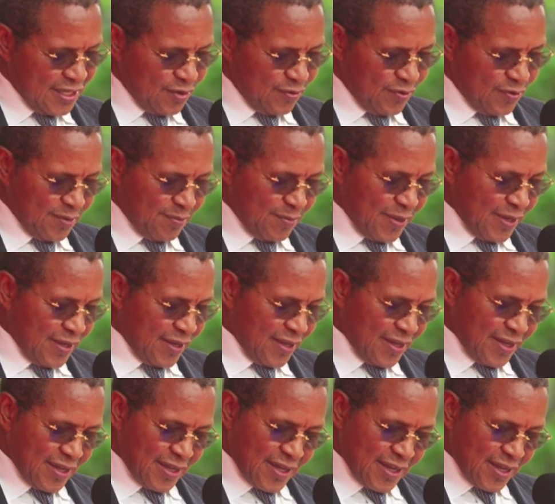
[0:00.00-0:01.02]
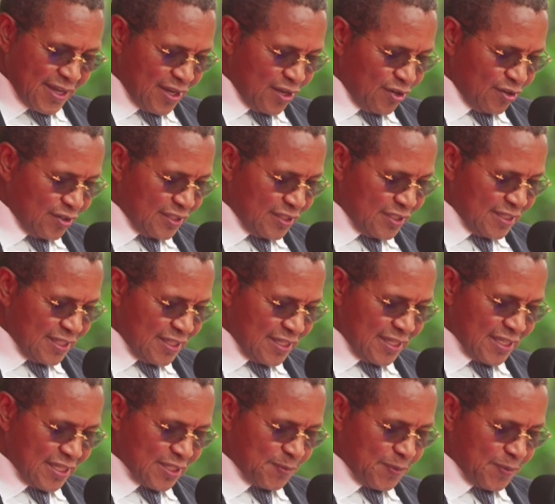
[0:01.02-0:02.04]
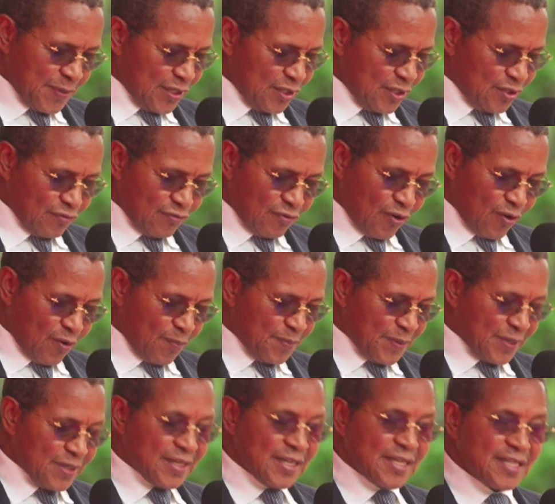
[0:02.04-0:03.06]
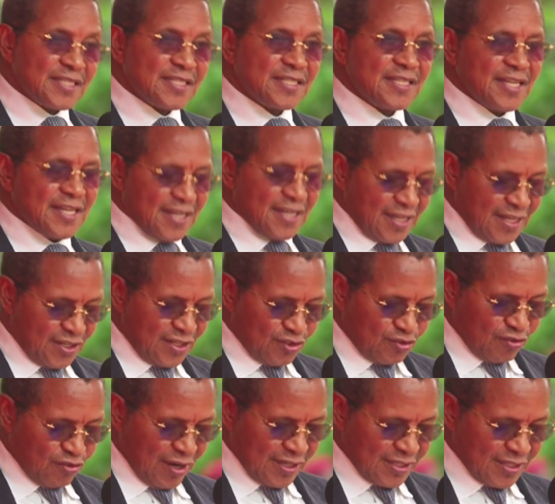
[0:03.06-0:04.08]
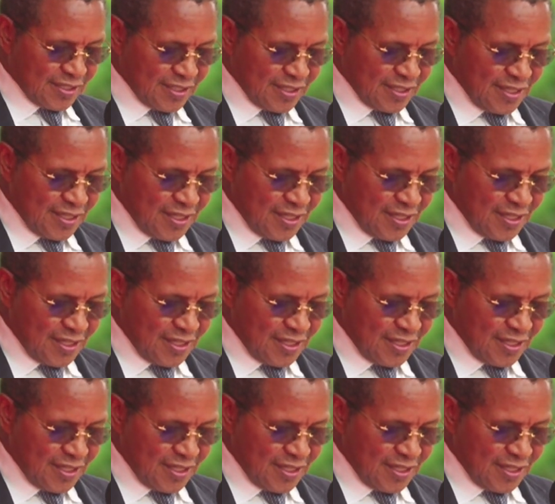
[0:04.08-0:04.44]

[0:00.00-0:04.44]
will be held in a spirit of openness and trust.